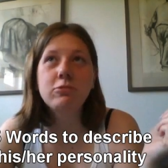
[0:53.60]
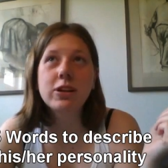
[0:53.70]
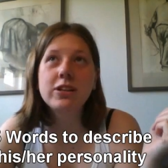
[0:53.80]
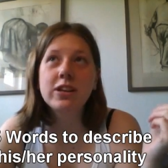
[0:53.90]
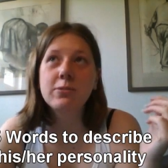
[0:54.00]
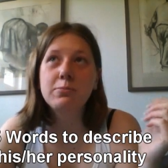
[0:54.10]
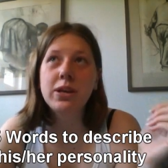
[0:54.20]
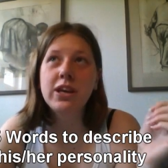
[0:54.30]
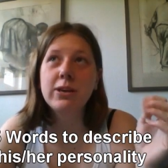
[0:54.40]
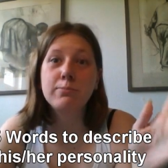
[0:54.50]
well, it can
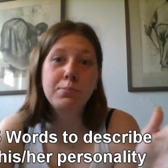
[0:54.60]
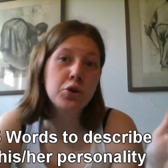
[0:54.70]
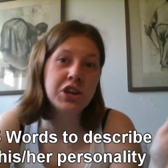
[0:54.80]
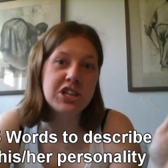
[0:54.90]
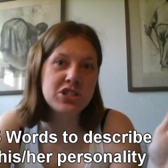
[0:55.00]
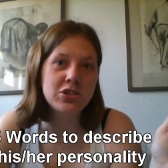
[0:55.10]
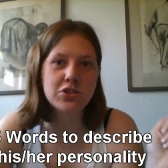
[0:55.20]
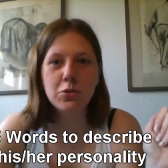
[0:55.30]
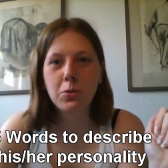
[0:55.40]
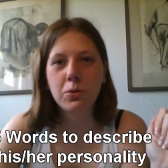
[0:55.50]
be
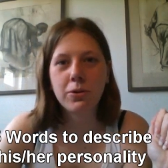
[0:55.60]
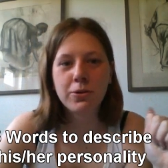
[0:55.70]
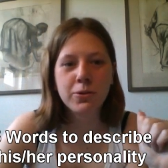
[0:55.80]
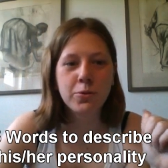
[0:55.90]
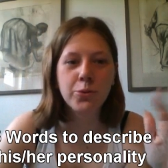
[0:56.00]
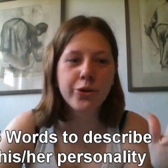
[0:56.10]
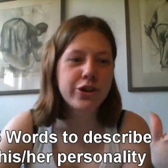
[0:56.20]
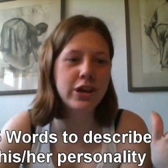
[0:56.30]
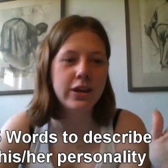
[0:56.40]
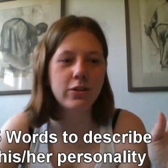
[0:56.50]
bookish or
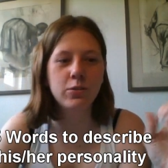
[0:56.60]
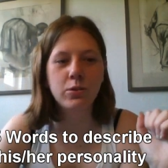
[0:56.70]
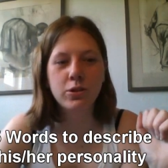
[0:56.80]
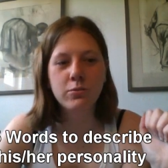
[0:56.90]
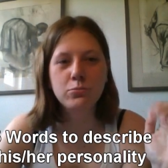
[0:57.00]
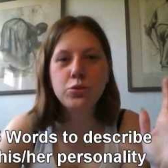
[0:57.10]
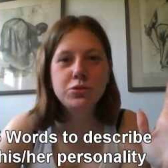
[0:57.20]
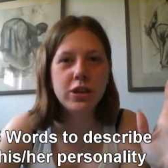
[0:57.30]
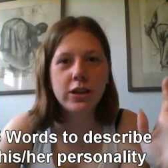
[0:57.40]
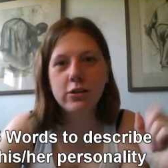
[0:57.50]
quirky or
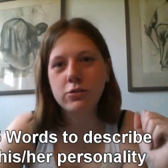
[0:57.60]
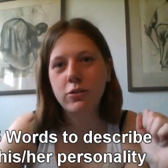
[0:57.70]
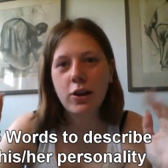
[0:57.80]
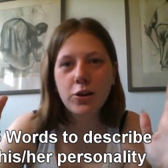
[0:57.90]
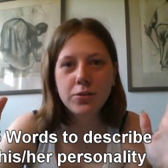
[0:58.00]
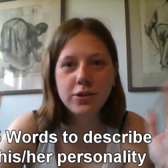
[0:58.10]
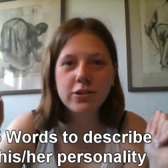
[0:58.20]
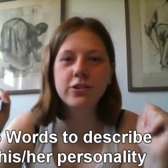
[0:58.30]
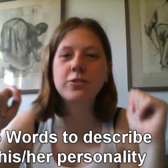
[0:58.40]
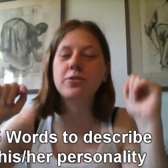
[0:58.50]
moody or
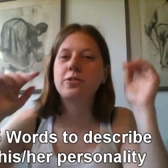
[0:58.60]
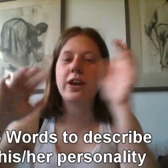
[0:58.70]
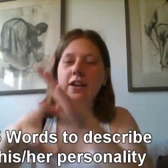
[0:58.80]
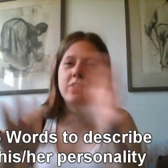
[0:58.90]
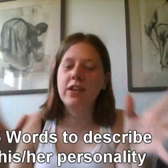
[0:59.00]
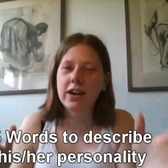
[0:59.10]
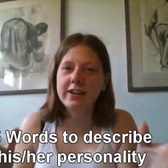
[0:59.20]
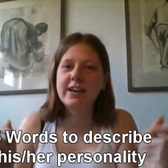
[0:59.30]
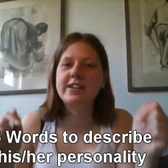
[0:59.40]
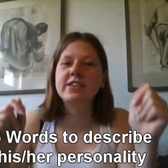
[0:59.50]
loner or anything
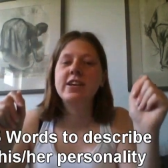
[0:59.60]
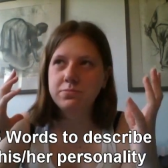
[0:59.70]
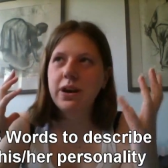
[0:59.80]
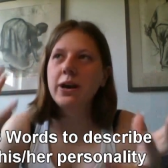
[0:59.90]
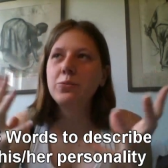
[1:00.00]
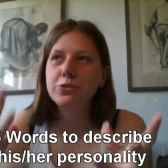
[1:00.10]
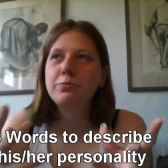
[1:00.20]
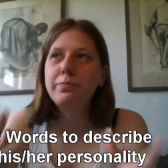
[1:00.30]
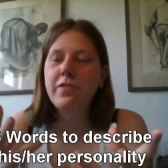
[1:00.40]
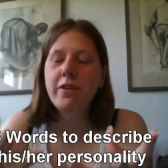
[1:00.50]
like that. I
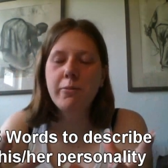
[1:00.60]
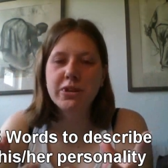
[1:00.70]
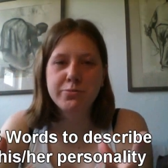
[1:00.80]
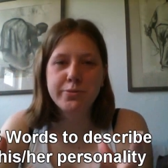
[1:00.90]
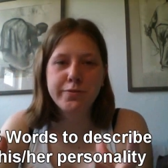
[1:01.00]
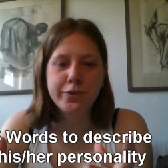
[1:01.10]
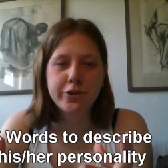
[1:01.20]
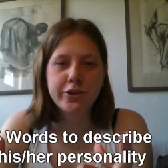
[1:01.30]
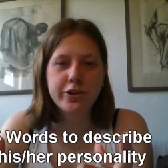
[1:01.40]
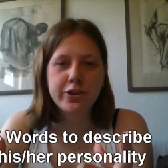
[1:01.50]
would very much
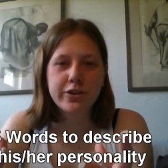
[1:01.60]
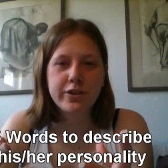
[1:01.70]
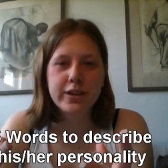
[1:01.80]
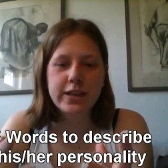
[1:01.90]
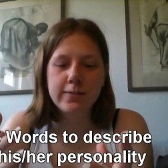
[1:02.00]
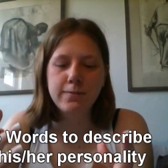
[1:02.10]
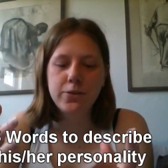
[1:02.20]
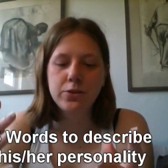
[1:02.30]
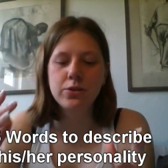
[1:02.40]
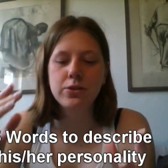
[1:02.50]
prefer
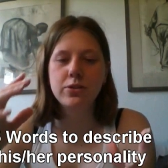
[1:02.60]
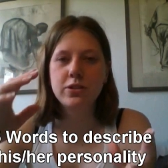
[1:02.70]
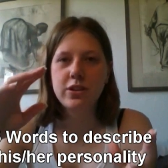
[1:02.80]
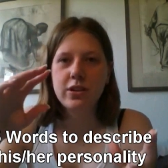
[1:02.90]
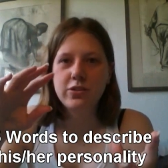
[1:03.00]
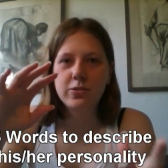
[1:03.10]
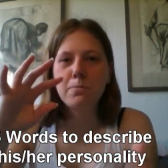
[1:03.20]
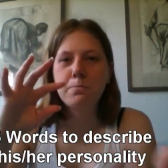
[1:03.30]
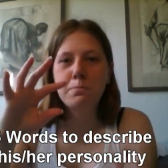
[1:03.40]
if you could sort of